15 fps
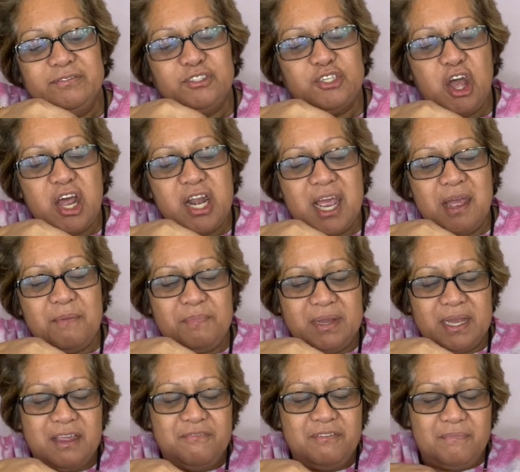got up,
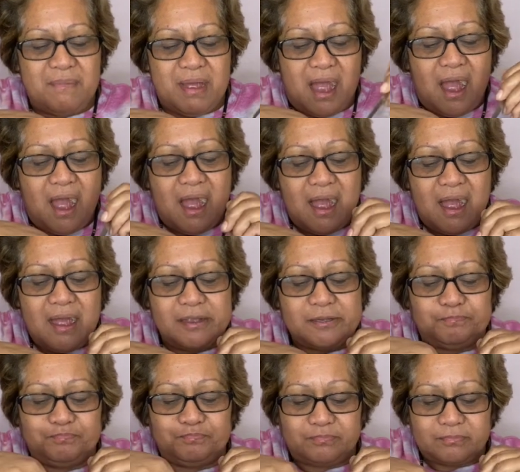give him a hug,
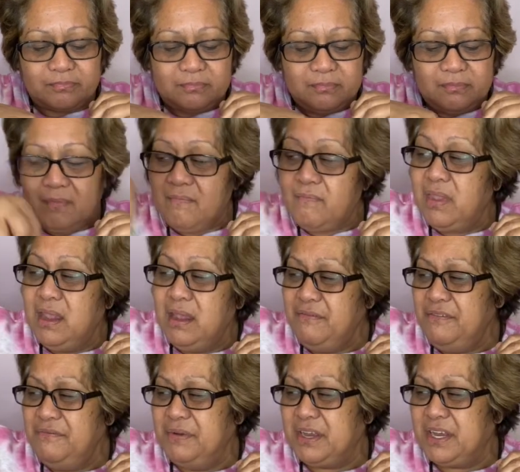give
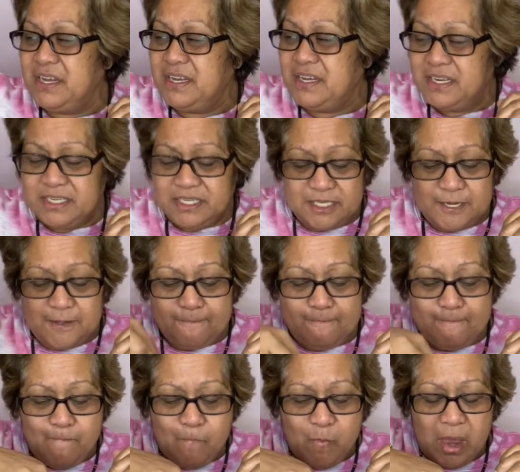him a kiss.
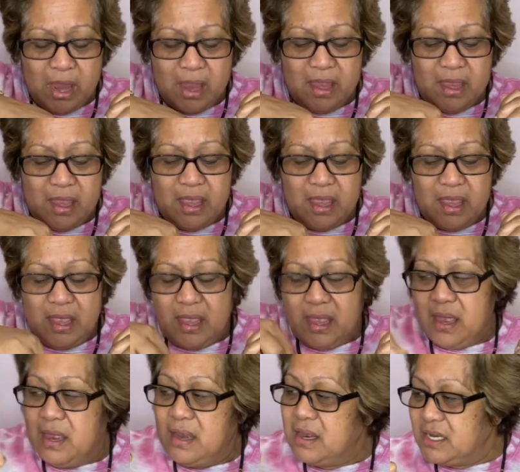
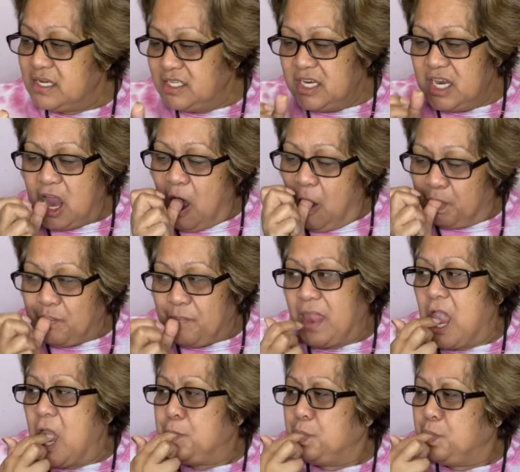And I said,
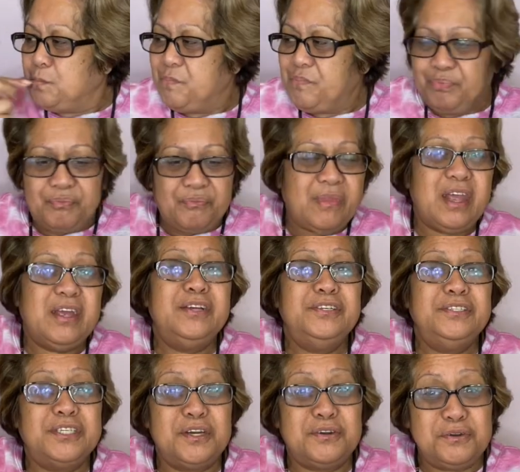
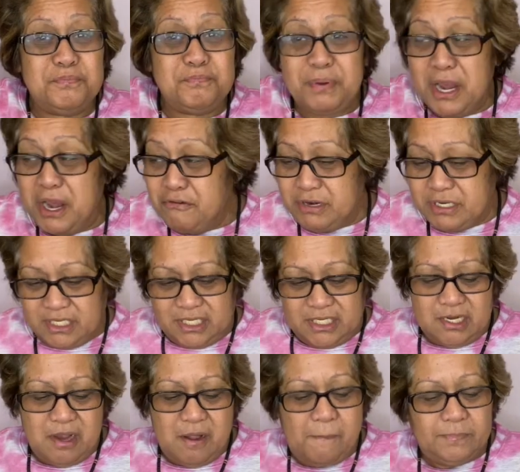these are good parents.
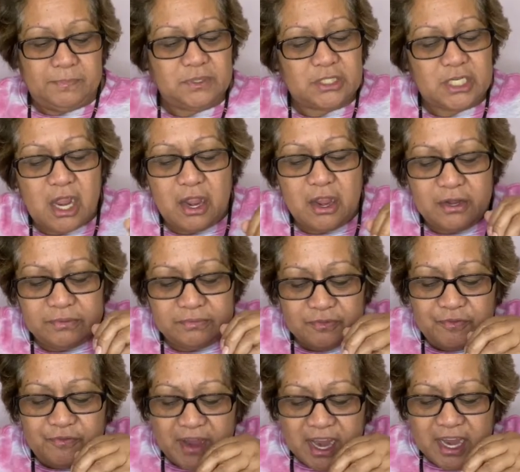So
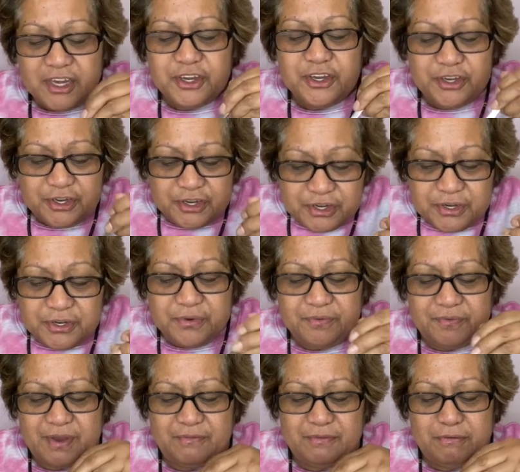thank you
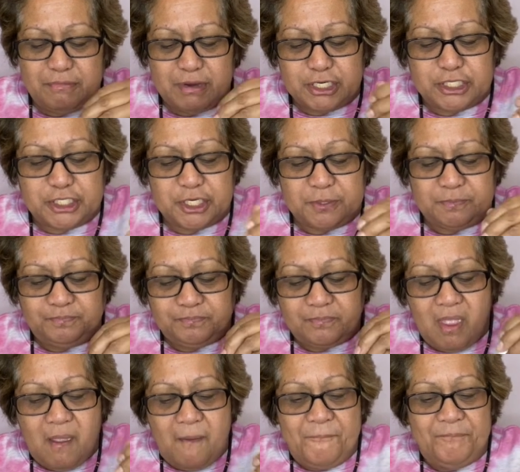very much
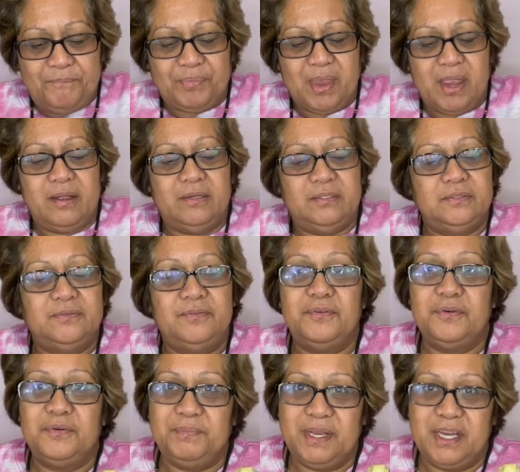
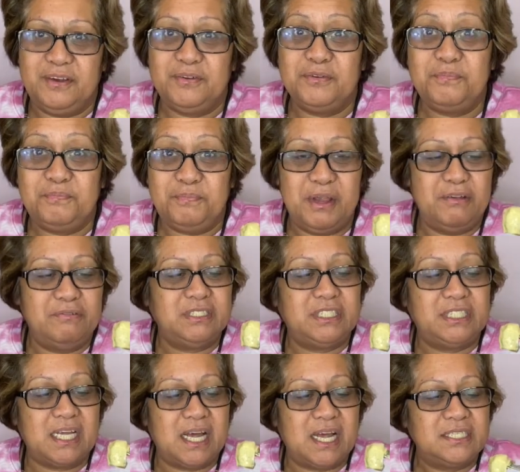for being good parents
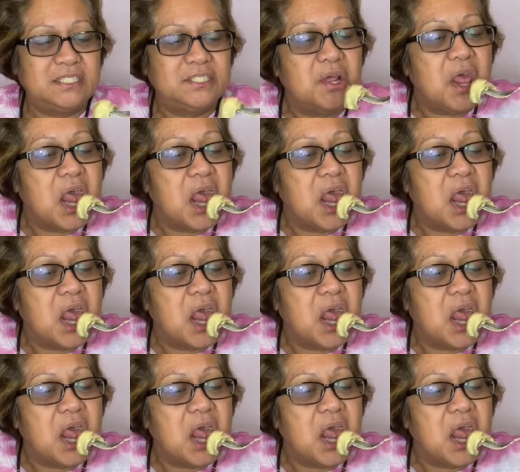to us.